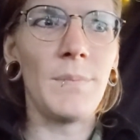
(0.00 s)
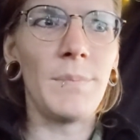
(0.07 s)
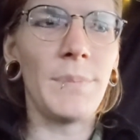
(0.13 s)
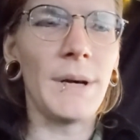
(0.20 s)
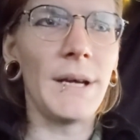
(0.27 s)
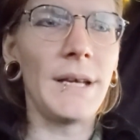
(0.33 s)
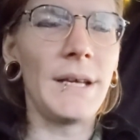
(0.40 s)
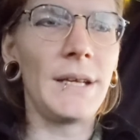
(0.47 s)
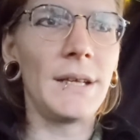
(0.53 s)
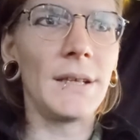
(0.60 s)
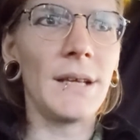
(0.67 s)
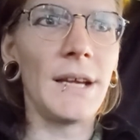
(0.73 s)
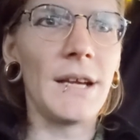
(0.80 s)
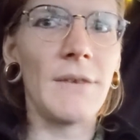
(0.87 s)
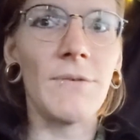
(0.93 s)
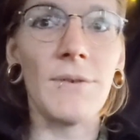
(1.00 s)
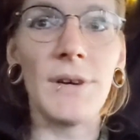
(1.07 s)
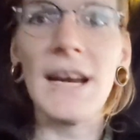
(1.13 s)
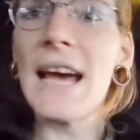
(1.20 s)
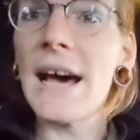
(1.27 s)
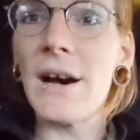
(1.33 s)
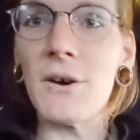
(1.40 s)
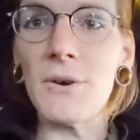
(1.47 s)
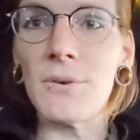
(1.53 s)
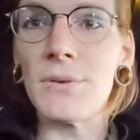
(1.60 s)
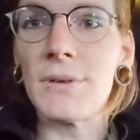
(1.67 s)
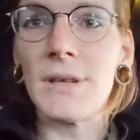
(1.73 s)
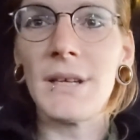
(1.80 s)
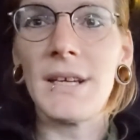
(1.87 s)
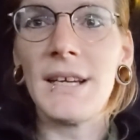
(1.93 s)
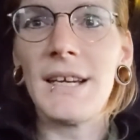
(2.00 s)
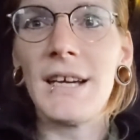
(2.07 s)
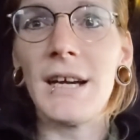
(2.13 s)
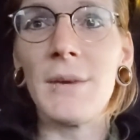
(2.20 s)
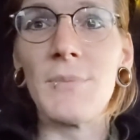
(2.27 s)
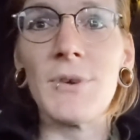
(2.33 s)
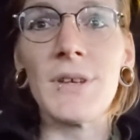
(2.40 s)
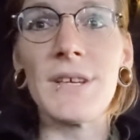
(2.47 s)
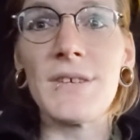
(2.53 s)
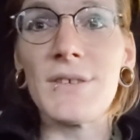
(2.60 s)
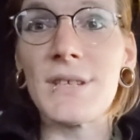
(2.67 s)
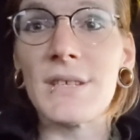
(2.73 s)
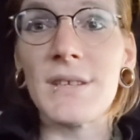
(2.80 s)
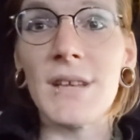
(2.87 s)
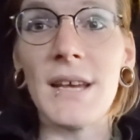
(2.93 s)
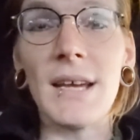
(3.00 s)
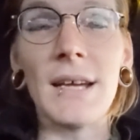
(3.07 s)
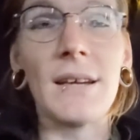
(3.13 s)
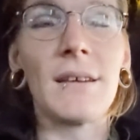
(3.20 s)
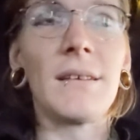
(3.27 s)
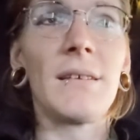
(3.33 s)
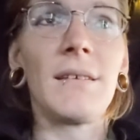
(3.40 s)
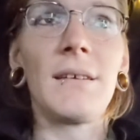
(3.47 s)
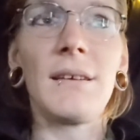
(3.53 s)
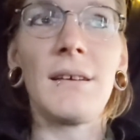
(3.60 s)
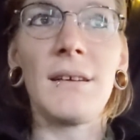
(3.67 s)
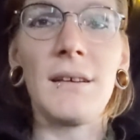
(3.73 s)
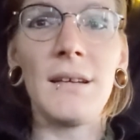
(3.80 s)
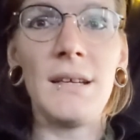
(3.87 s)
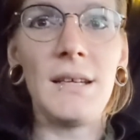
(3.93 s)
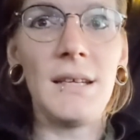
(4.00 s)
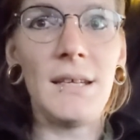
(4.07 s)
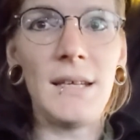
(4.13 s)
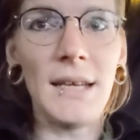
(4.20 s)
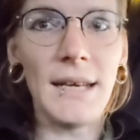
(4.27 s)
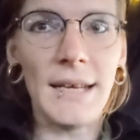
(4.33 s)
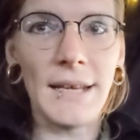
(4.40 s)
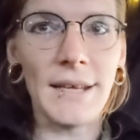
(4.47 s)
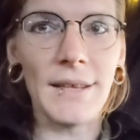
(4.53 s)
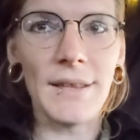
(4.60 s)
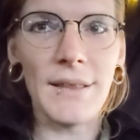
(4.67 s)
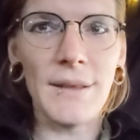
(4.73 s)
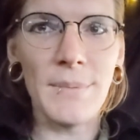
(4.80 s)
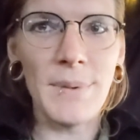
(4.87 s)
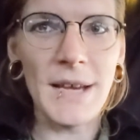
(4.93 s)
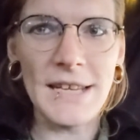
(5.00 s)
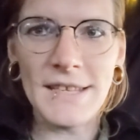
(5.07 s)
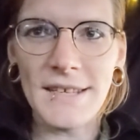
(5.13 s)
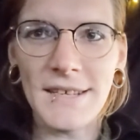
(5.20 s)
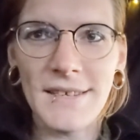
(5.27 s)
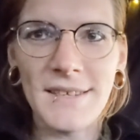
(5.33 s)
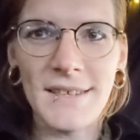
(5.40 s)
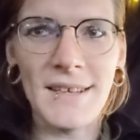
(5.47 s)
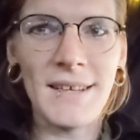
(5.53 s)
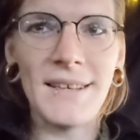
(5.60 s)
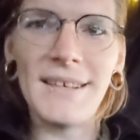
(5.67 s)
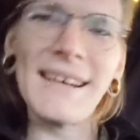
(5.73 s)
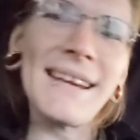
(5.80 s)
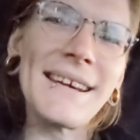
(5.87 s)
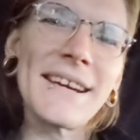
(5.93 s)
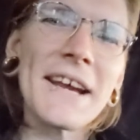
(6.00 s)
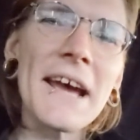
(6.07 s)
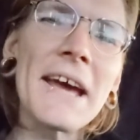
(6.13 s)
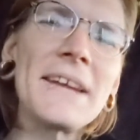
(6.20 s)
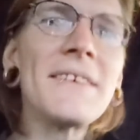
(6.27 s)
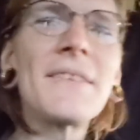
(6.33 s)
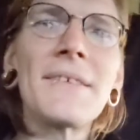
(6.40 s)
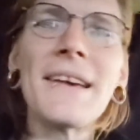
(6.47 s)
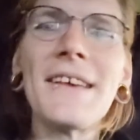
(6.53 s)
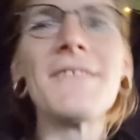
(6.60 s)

But like for now, I'm really just like getting the basics in, and kind of